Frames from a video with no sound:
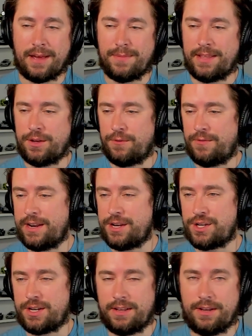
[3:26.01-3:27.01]
I mean,
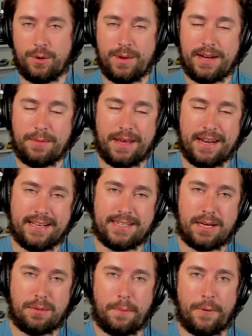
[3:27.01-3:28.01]
you end up getting a
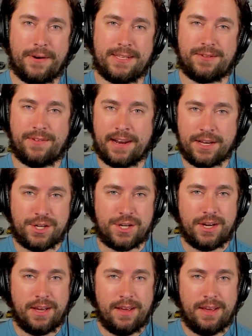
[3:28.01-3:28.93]
double points finish.